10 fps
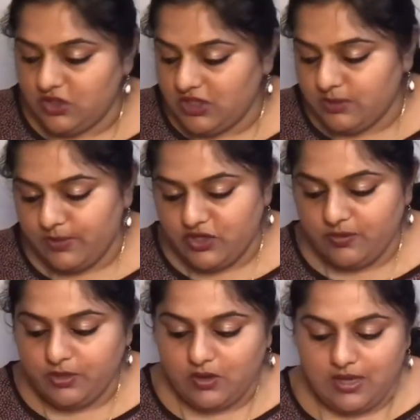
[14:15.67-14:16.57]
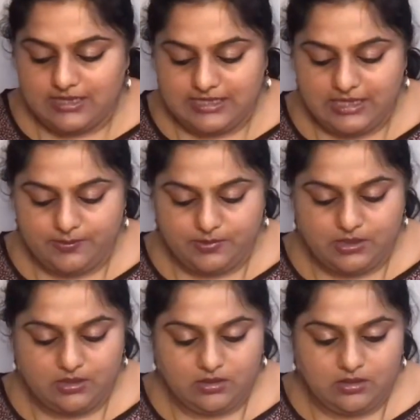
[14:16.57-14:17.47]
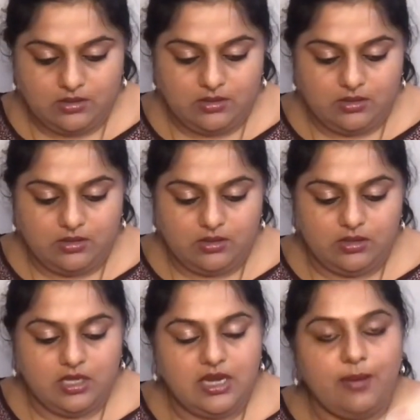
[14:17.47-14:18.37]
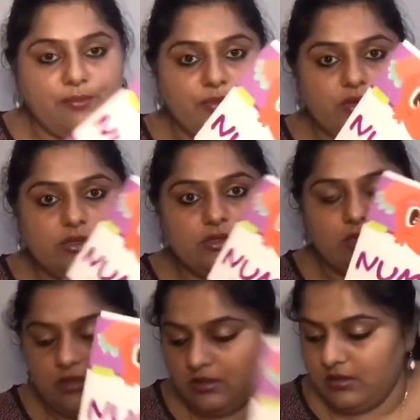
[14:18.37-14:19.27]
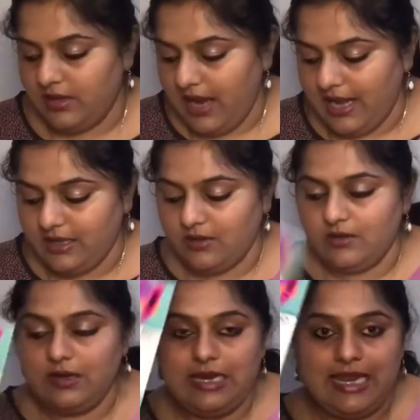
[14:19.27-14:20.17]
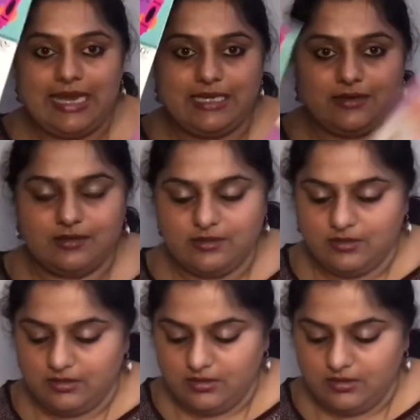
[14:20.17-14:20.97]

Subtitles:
Just brush up the concepts, the numbers and the letters.